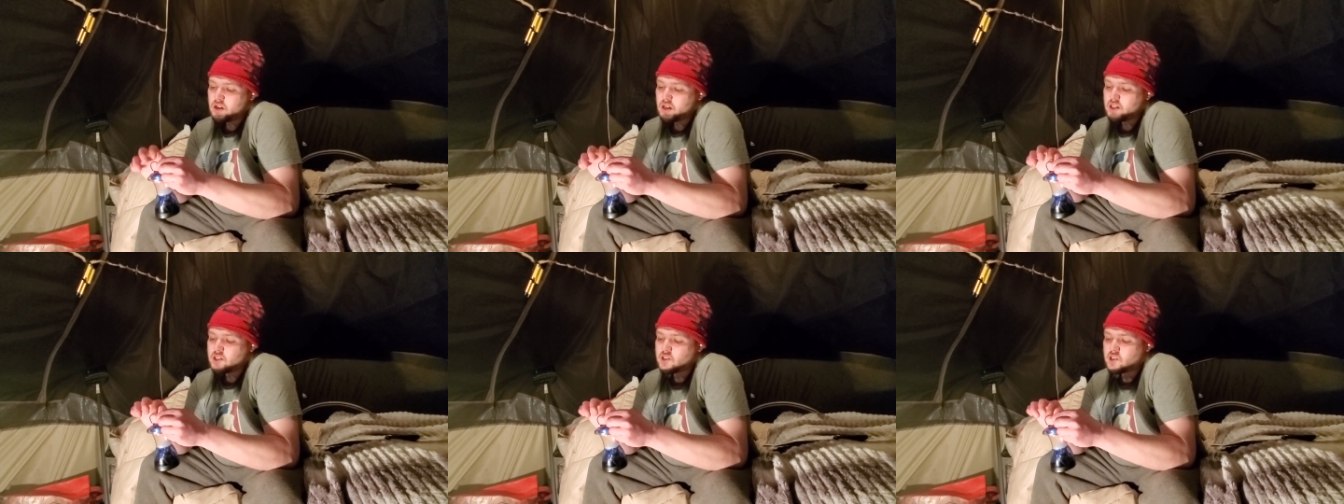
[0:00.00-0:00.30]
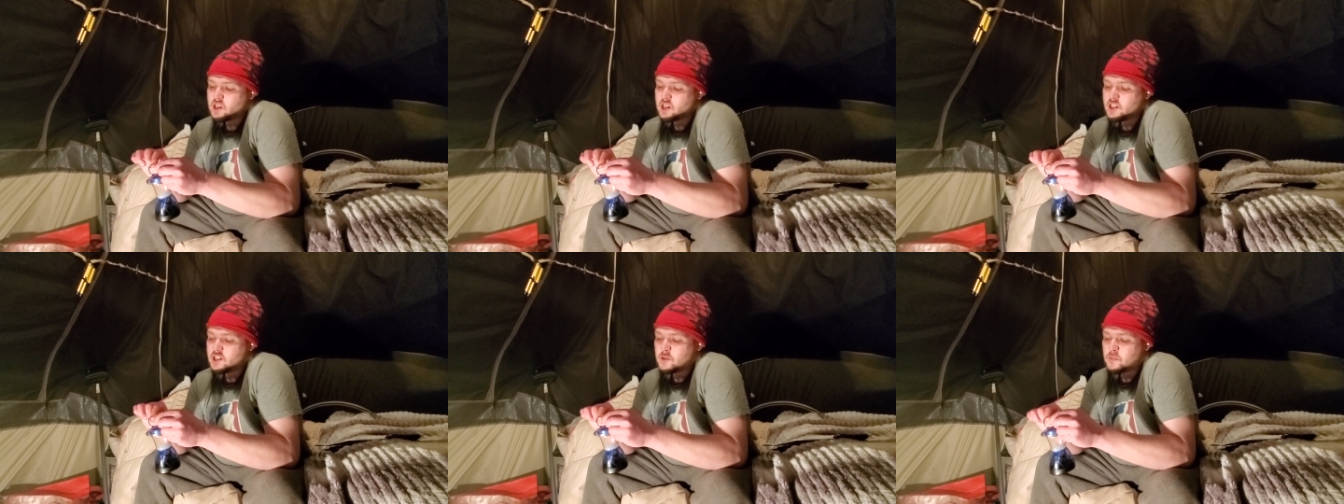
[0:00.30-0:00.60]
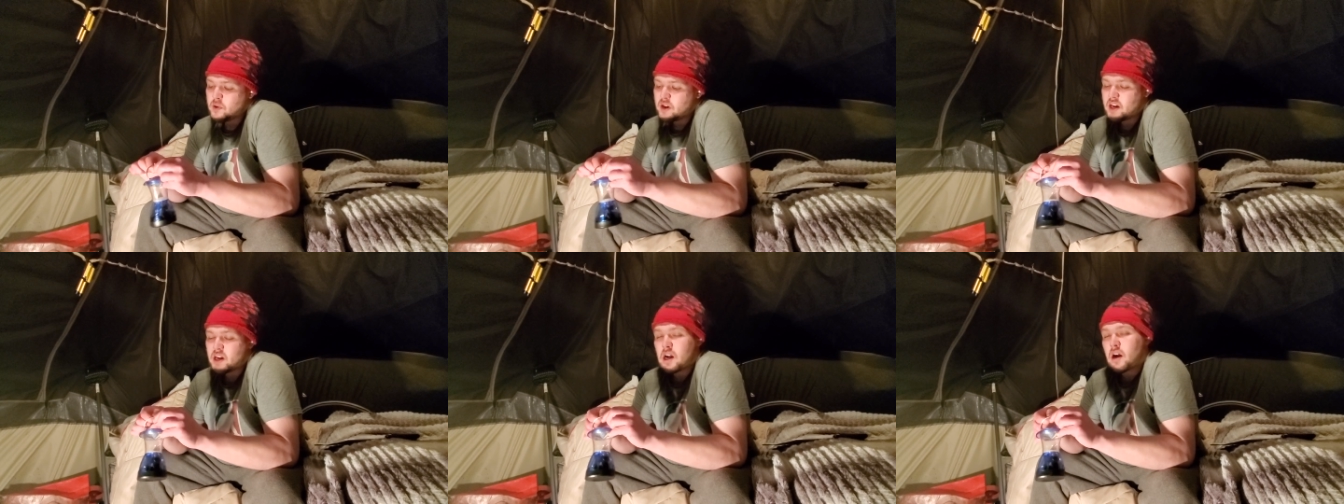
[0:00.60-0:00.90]
it's it's
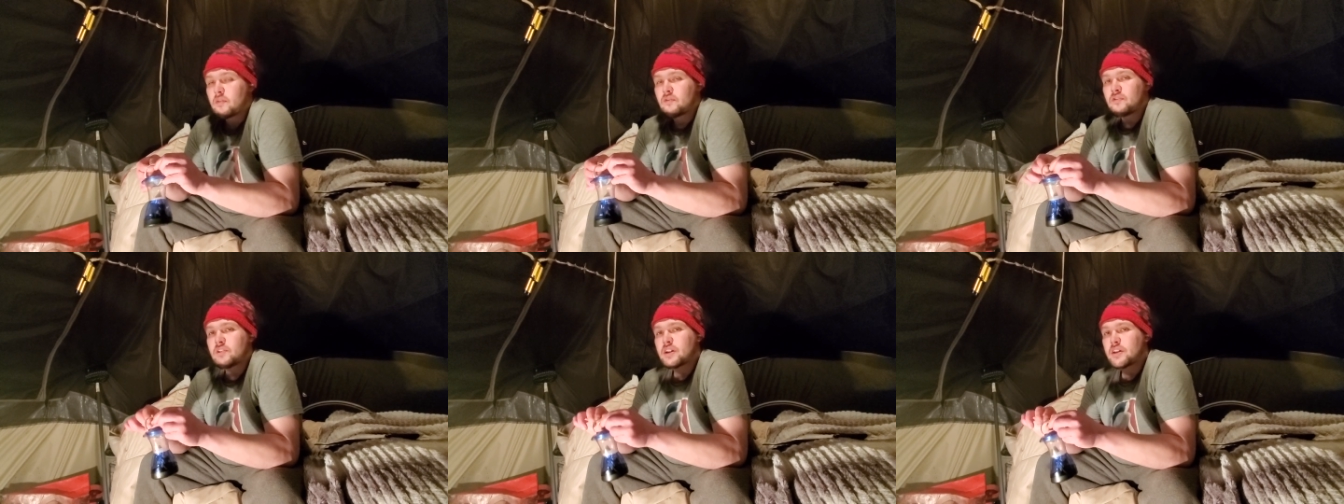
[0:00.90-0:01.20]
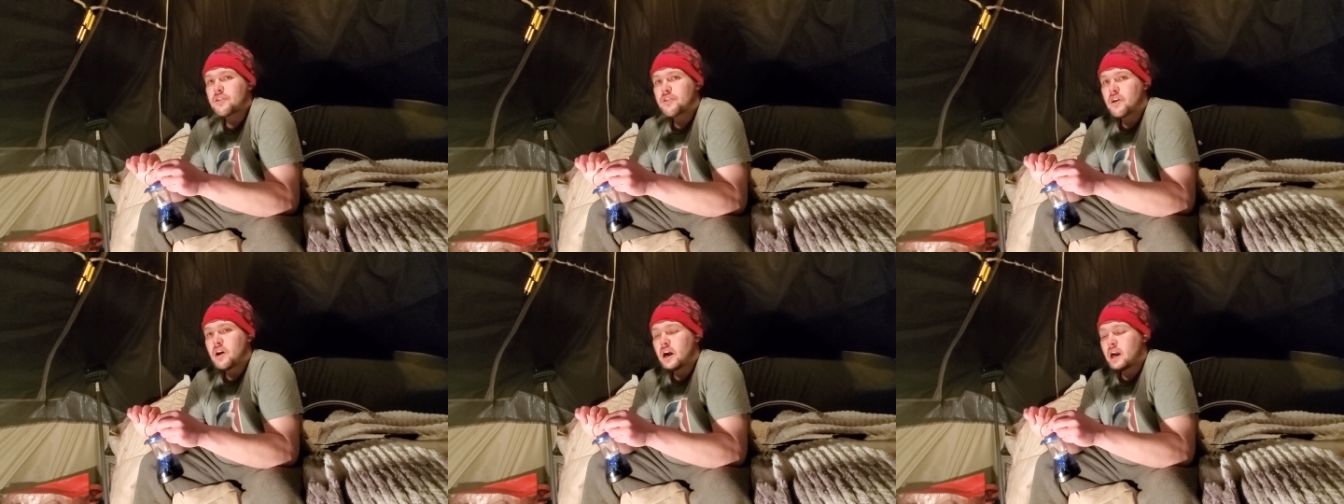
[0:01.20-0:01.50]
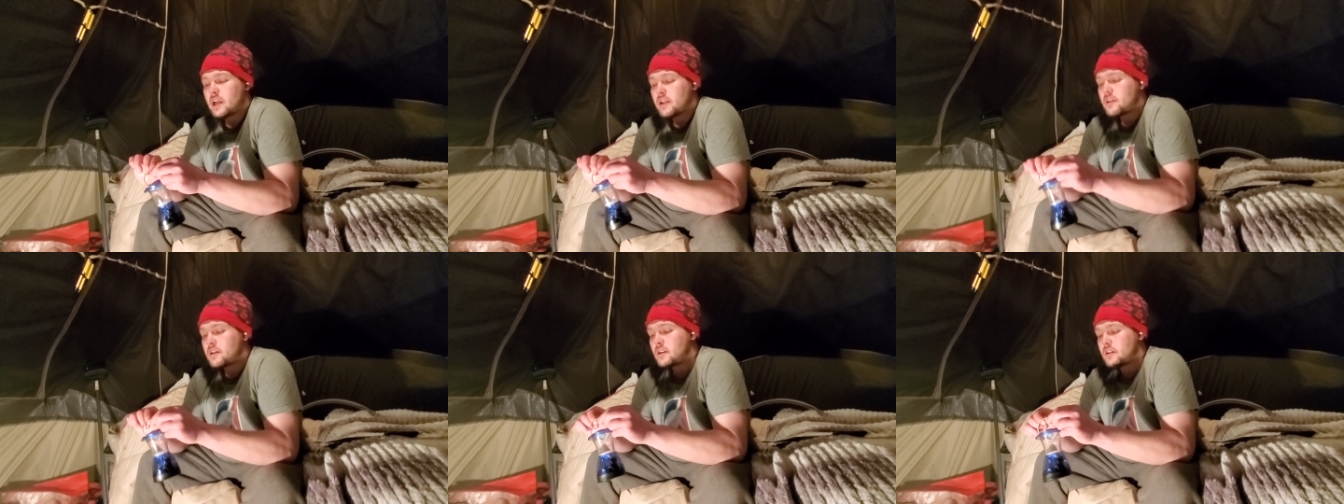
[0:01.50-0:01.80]
been a comforting
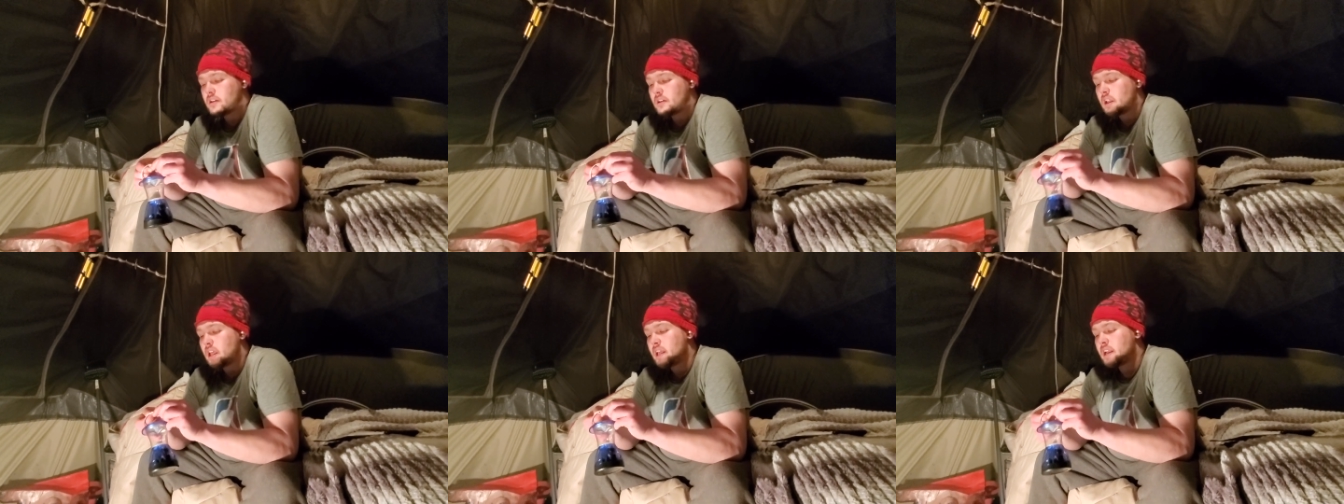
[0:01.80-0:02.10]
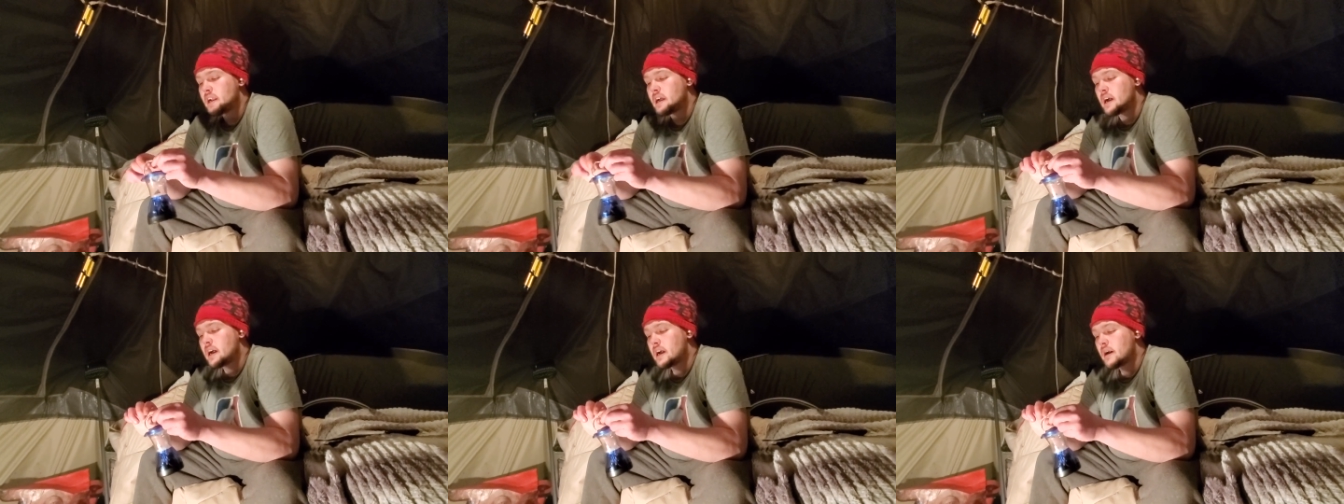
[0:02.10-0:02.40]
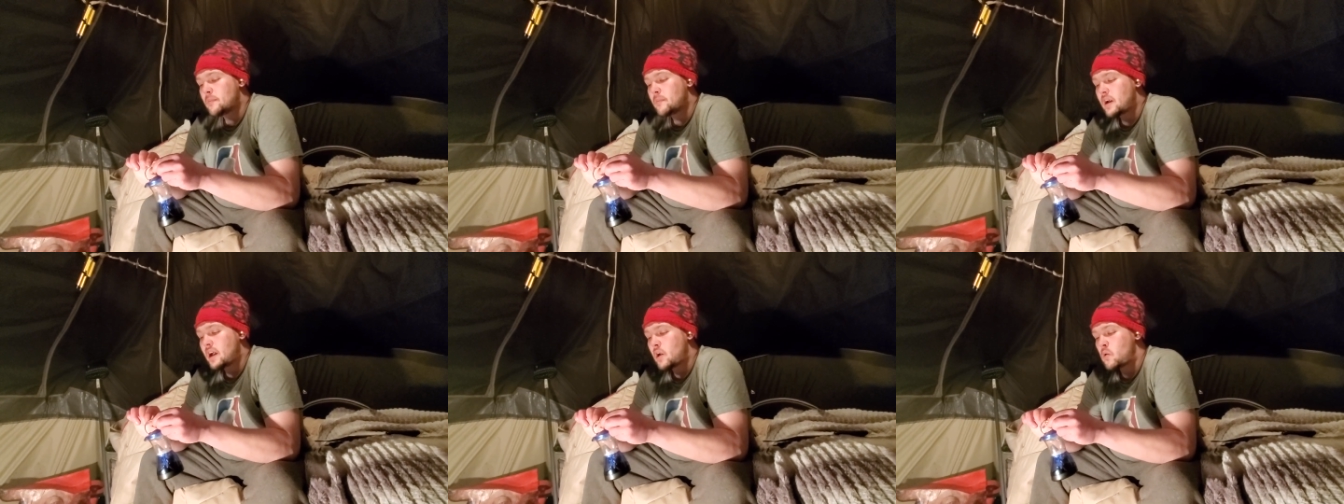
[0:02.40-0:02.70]
thought, and
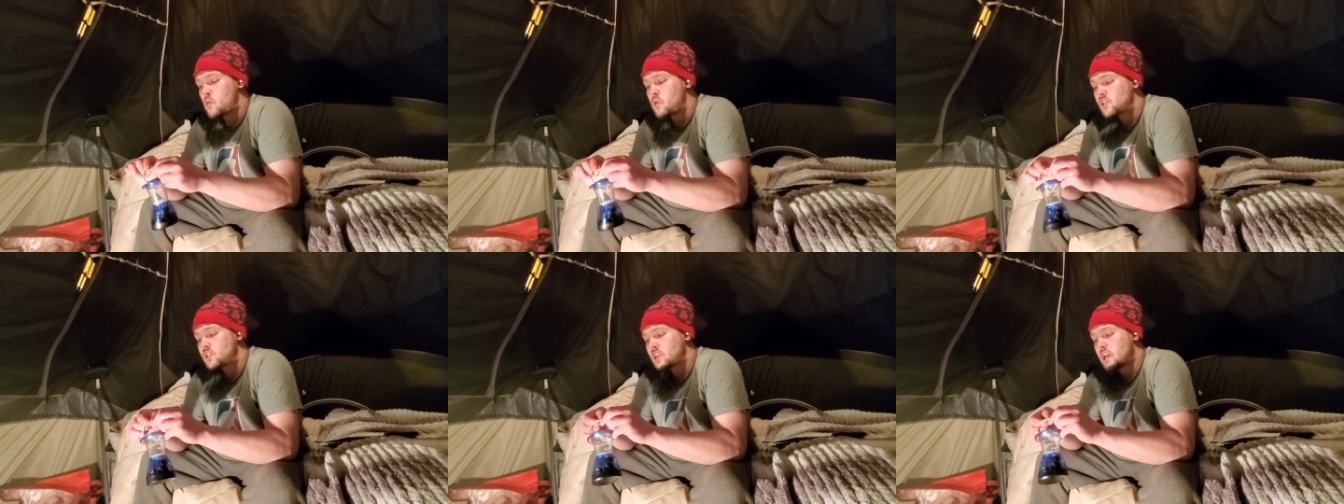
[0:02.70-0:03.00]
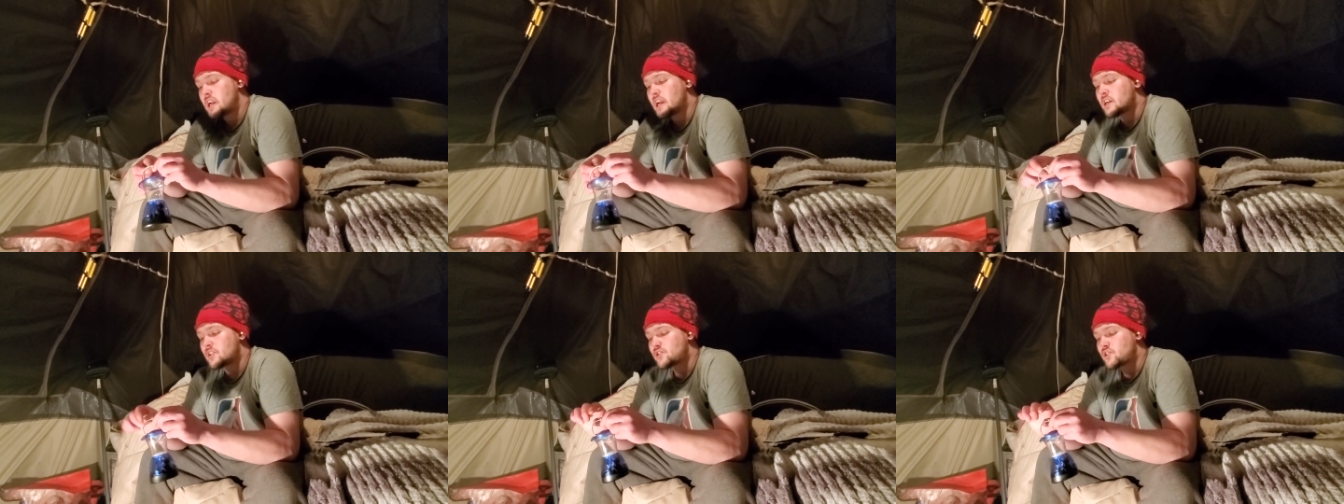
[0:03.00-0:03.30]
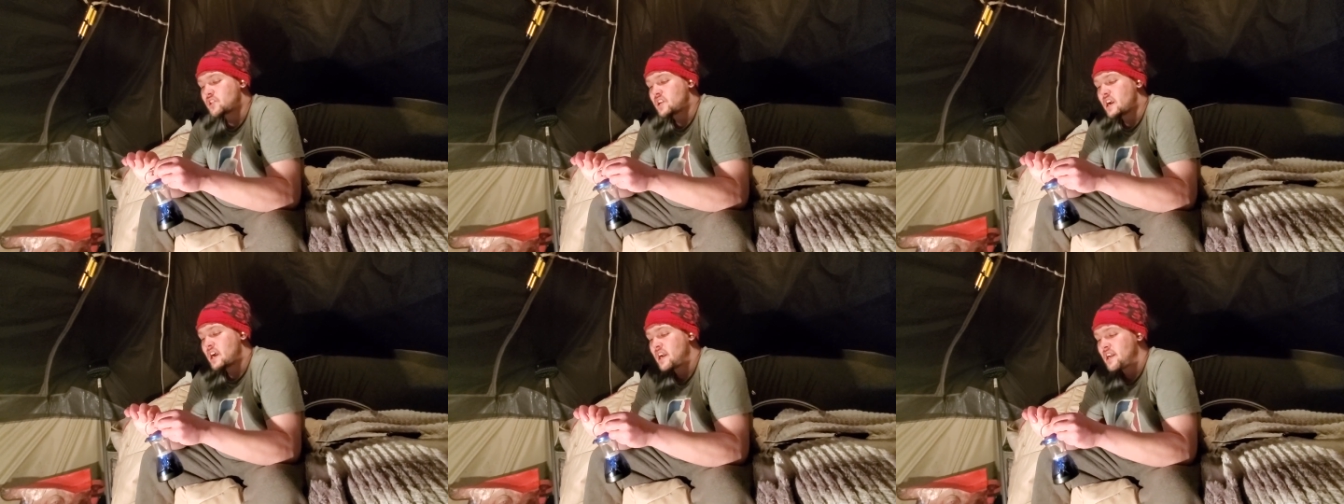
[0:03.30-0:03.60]
um I wish I
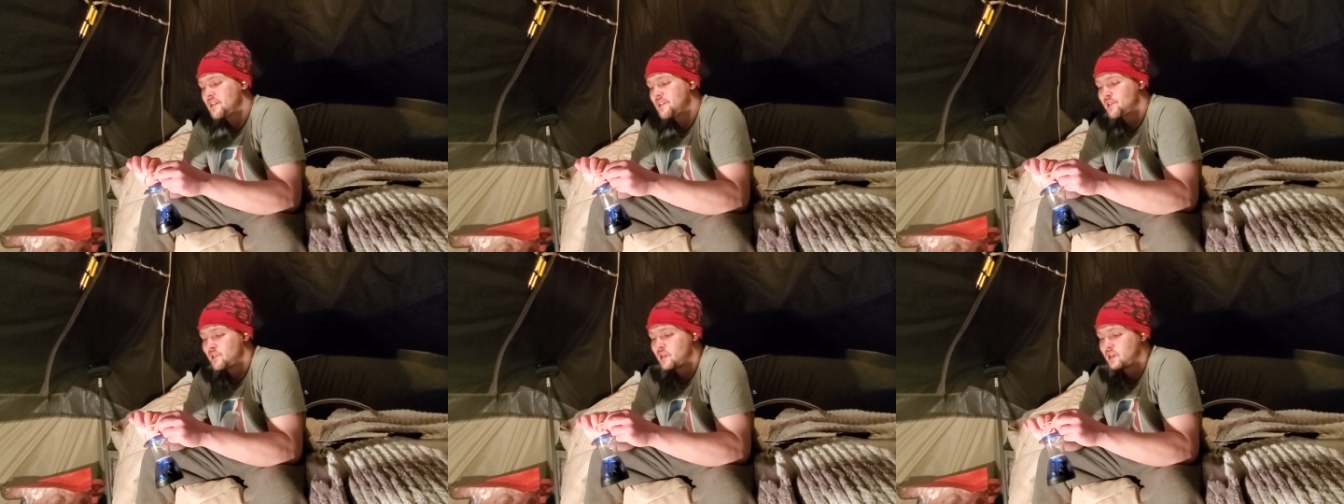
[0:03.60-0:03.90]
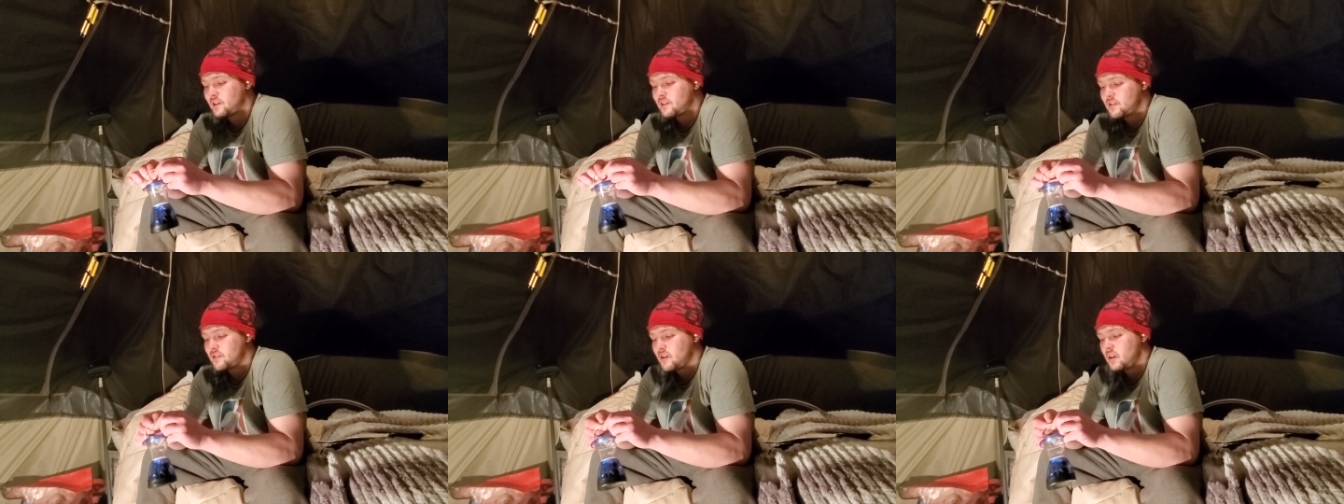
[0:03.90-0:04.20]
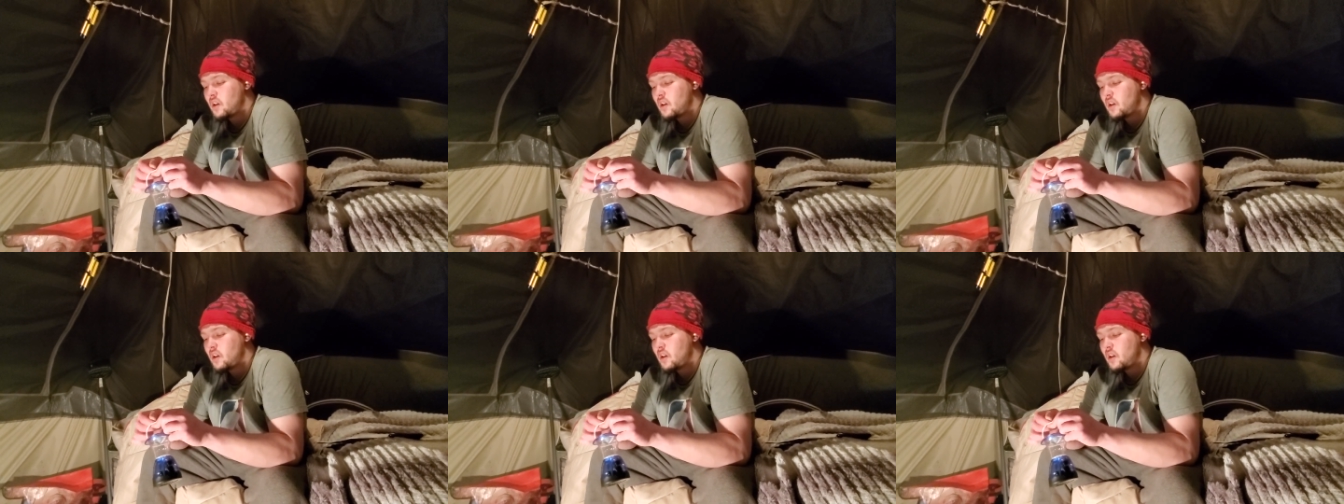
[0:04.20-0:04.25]
actually kind of